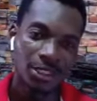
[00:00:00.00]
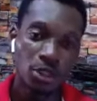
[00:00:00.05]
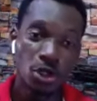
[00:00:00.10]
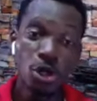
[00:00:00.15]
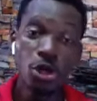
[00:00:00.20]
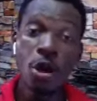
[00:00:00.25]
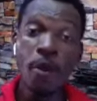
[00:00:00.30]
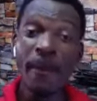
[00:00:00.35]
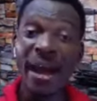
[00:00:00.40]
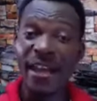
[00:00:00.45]

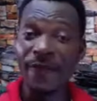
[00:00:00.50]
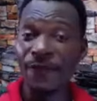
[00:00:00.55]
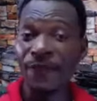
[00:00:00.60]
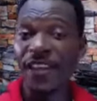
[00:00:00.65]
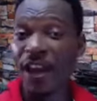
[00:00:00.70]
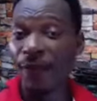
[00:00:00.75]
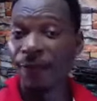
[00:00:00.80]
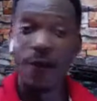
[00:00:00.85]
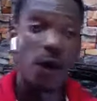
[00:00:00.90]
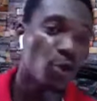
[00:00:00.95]
You know my
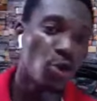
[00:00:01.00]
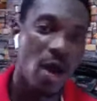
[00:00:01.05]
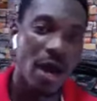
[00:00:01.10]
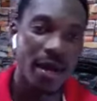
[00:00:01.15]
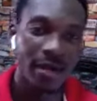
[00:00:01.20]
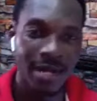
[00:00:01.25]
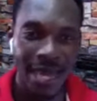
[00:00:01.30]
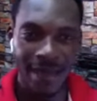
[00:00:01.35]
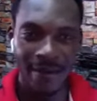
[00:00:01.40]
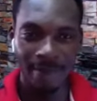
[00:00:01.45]
fear for
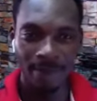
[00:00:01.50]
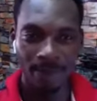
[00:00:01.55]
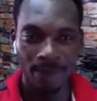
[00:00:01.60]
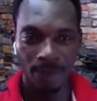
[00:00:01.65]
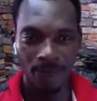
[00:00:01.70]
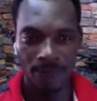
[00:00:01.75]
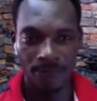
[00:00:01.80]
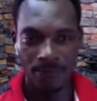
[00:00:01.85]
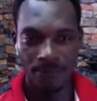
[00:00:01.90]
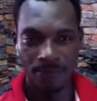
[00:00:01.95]
Rwanda.
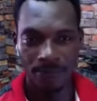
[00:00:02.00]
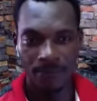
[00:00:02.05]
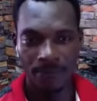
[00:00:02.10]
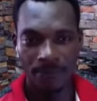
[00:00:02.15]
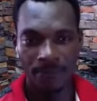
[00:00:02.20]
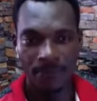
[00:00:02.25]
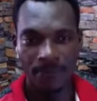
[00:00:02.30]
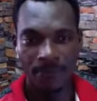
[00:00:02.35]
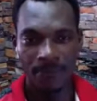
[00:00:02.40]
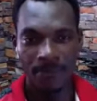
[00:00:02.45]

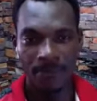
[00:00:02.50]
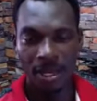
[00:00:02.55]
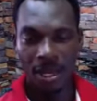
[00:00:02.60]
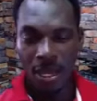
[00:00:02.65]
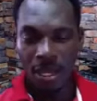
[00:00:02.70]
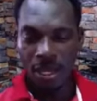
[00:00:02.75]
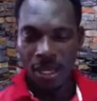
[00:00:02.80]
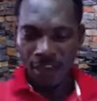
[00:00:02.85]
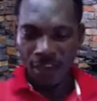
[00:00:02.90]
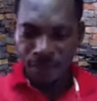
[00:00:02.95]

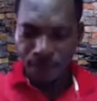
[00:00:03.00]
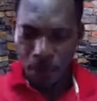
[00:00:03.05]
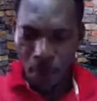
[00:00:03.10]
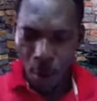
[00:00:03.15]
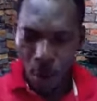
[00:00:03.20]
If